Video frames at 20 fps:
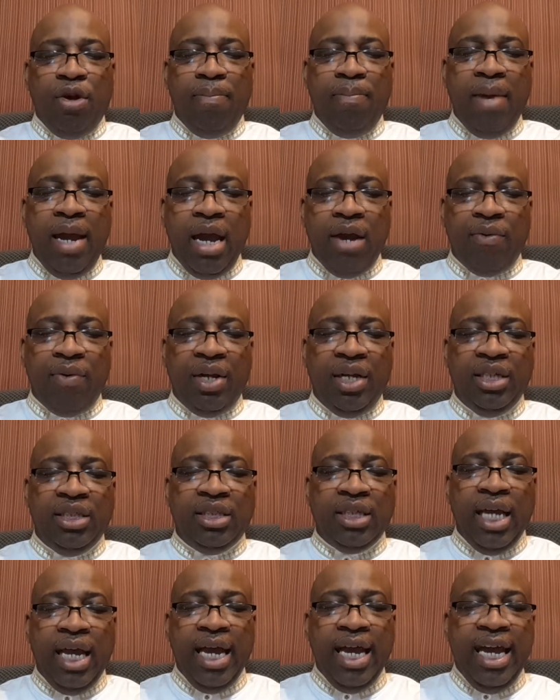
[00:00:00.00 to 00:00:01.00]
their
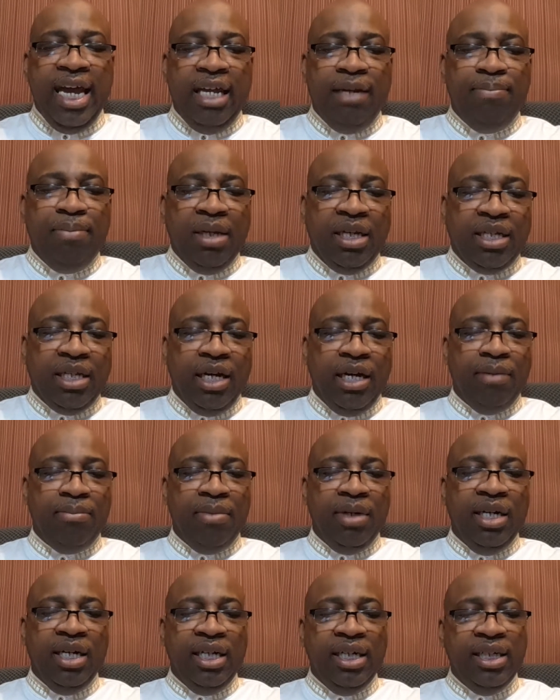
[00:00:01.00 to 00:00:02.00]
marriage and
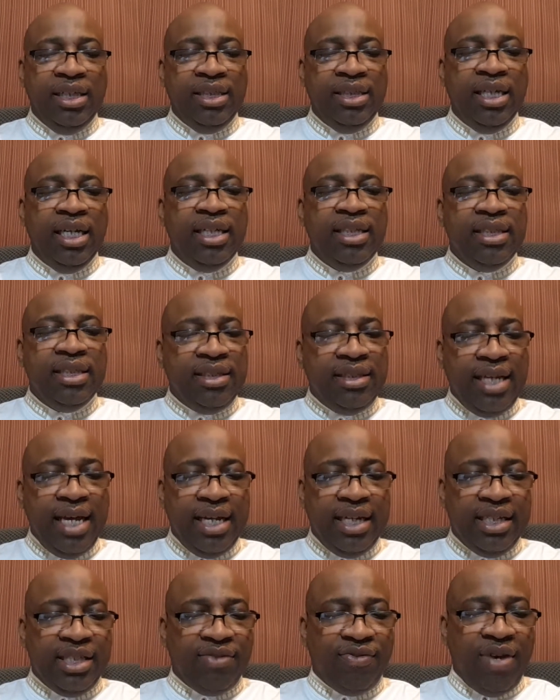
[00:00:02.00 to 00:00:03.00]
become
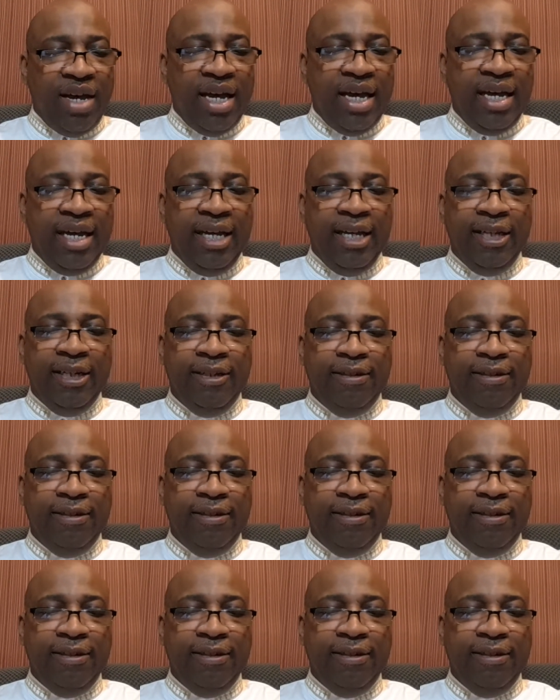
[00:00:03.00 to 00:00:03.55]
unsatisfied.